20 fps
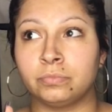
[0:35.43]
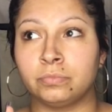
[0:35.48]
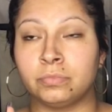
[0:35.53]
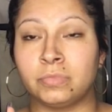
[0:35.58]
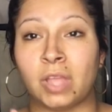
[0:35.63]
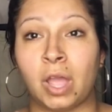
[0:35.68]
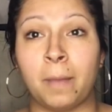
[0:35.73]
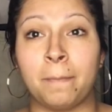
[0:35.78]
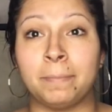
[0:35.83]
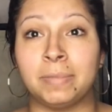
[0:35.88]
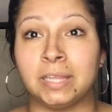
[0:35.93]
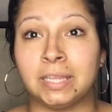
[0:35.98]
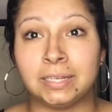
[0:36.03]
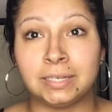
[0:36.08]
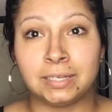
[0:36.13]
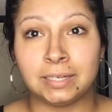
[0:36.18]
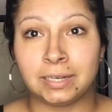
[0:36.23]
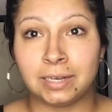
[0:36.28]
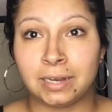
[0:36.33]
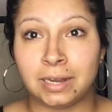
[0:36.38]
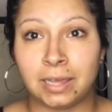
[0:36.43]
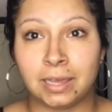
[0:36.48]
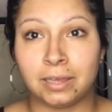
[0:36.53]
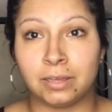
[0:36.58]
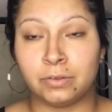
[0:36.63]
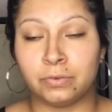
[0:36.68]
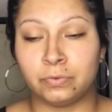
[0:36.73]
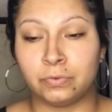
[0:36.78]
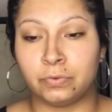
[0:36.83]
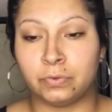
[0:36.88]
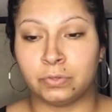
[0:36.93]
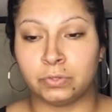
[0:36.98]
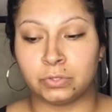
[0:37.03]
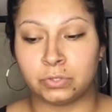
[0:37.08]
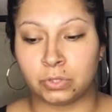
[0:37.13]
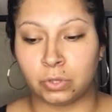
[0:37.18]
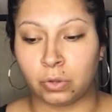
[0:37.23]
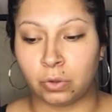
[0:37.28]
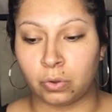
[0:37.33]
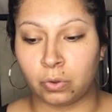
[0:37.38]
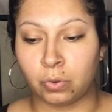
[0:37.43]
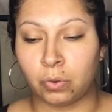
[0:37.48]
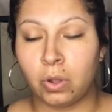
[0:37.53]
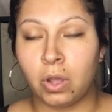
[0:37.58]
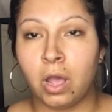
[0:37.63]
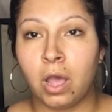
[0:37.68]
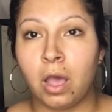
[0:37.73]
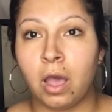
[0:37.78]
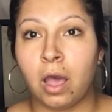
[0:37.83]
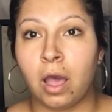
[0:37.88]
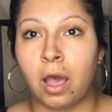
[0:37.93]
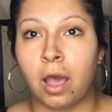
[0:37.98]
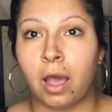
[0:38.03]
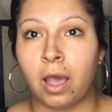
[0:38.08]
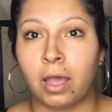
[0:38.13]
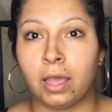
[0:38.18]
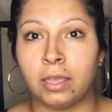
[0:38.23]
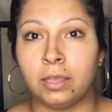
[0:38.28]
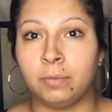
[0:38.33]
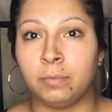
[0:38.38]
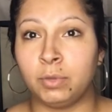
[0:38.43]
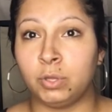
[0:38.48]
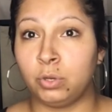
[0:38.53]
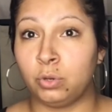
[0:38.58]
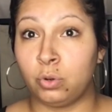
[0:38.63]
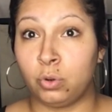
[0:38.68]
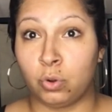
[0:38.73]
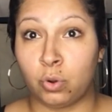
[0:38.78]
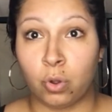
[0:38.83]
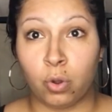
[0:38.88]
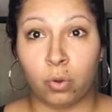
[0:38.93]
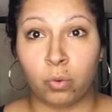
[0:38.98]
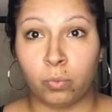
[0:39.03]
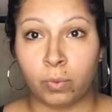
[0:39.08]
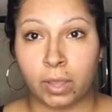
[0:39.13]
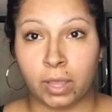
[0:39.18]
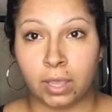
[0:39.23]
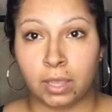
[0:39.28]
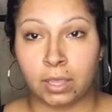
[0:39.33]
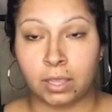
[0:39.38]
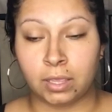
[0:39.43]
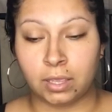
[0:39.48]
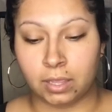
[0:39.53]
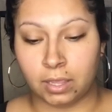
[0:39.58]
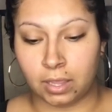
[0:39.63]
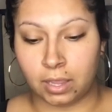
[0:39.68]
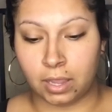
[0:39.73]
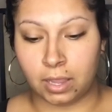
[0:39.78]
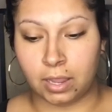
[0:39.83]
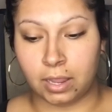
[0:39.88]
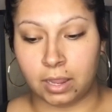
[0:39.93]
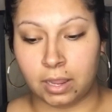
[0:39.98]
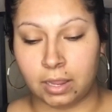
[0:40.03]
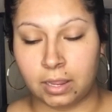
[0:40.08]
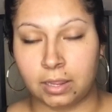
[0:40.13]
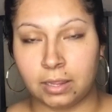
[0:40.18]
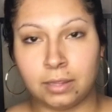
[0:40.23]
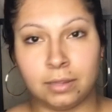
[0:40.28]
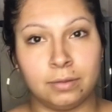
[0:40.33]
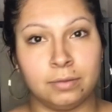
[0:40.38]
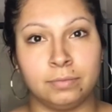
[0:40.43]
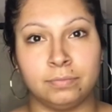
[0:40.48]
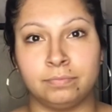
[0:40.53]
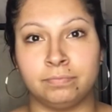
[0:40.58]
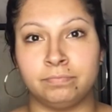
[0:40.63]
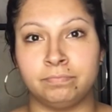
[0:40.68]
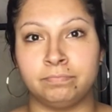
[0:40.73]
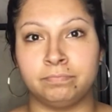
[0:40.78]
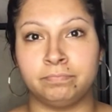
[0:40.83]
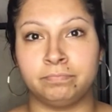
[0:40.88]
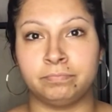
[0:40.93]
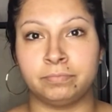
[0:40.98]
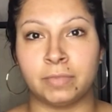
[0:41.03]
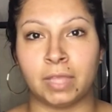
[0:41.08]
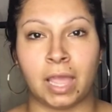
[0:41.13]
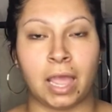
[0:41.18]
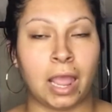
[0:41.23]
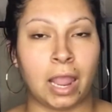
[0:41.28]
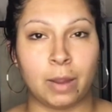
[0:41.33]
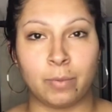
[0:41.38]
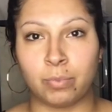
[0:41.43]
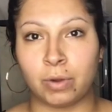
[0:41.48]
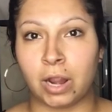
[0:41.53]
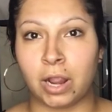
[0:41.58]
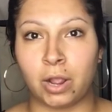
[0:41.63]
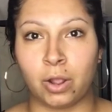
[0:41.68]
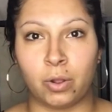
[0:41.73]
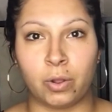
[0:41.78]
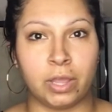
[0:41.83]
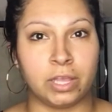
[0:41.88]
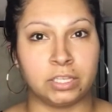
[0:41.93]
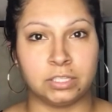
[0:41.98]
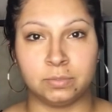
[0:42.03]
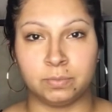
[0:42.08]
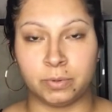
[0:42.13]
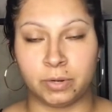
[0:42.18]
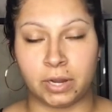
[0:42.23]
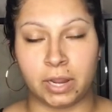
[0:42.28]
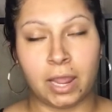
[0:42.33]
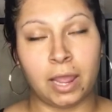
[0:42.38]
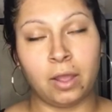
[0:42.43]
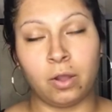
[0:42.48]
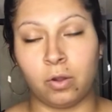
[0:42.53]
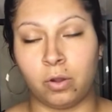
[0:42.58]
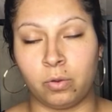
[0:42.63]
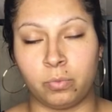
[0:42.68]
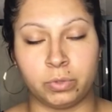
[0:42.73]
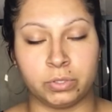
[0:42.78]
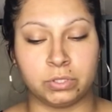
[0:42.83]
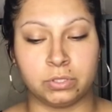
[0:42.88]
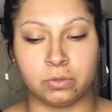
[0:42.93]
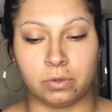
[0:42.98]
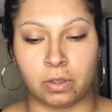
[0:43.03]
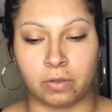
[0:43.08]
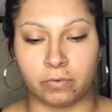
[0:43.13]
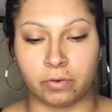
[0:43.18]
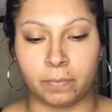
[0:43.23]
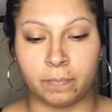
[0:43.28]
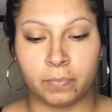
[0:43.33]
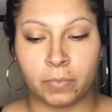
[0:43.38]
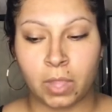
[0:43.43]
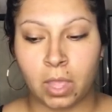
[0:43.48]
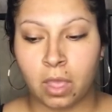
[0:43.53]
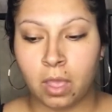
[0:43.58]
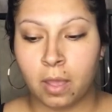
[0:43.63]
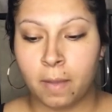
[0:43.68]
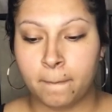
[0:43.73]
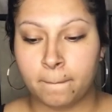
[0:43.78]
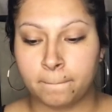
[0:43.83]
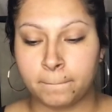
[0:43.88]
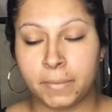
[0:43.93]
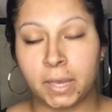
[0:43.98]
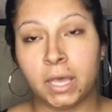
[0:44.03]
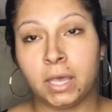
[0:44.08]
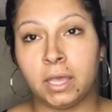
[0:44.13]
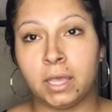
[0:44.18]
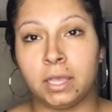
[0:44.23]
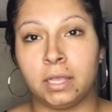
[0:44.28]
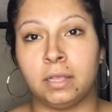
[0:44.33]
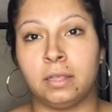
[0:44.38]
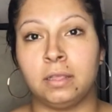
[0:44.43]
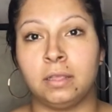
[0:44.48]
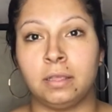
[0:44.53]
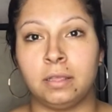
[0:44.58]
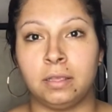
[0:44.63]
not blended enough. So I am in no way a eyebrow expert at all whatsoever. But